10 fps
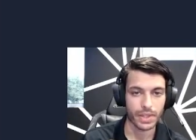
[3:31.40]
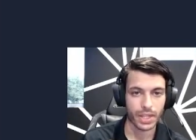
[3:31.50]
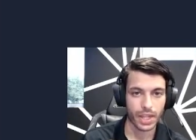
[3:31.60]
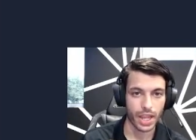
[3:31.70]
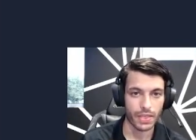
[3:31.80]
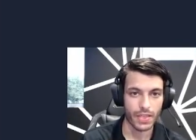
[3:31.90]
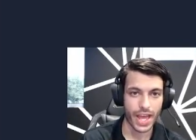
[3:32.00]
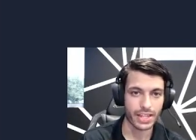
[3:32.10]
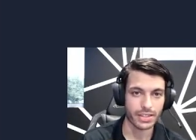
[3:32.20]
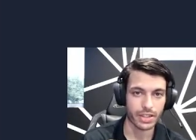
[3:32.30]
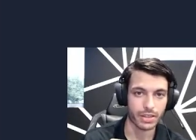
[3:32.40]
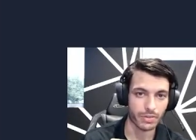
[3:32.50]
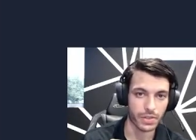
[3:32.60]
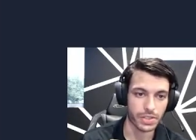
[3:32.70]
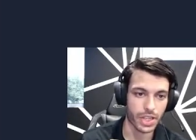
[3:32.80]
And that is the
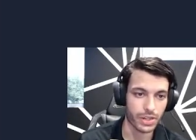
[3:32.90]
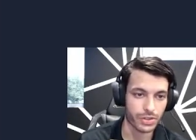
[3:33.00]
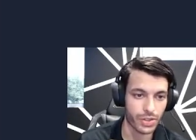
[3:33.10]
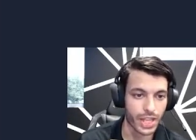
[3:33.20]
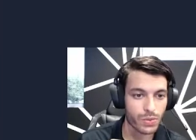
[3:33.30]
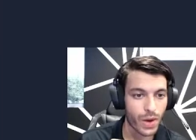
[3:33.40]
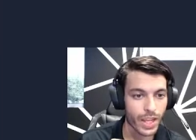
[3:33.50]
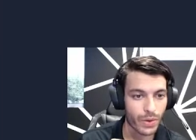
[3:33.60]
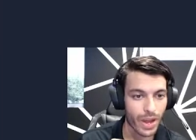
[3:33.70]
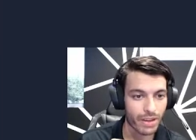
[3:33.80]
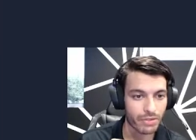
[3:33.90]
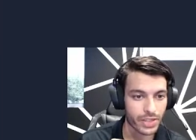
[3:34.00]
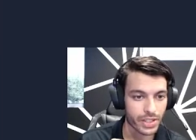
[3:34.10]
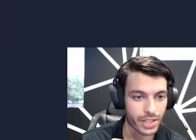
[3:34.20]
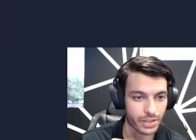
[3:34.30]
difference there. So that's why you have
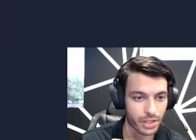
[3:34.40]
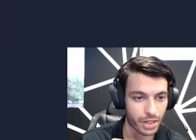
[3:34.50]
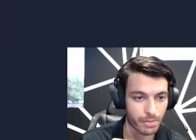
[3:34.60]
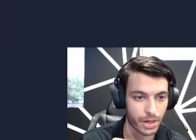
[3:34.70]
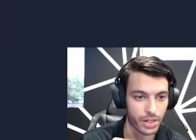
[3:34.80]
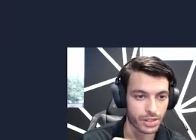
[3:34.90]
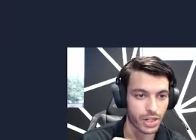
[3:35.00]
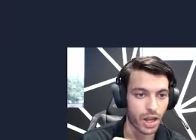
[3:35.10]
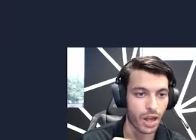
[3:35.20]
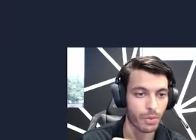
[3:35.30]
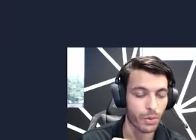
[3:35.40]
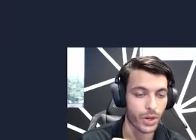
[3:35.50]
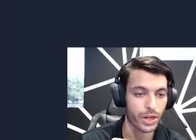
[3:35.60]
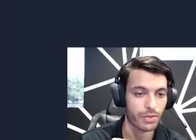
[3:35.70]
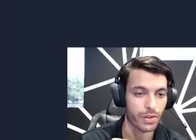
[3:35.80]
this as the comparison
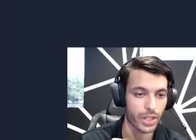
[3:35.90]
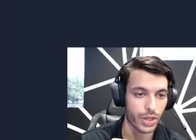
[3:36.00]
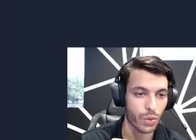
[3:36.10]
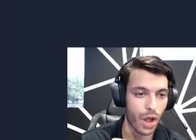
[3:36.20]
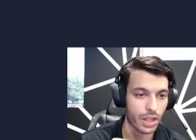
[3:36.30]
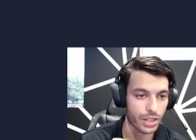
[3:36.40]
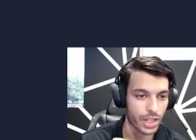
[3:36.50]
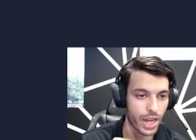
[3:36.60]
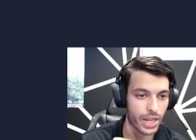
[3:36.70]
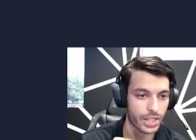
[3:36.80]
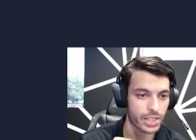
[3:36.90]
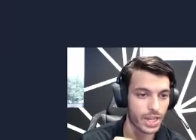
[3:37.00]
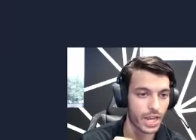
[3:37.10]
operator for equality, and it's not a